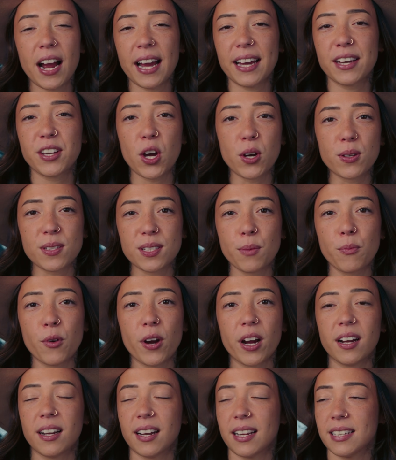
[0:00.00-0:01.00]
I go
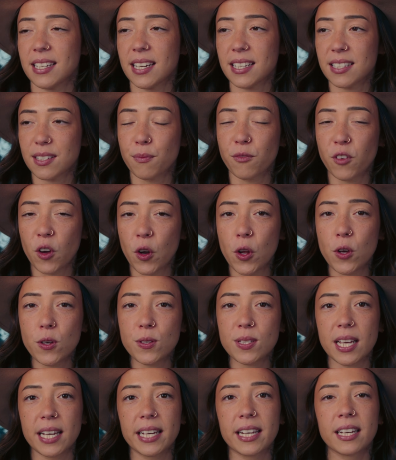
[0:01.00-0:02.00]
somewhere and I take some
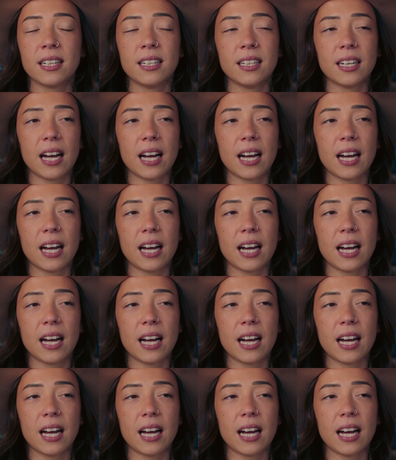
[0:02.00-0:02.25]
photos, like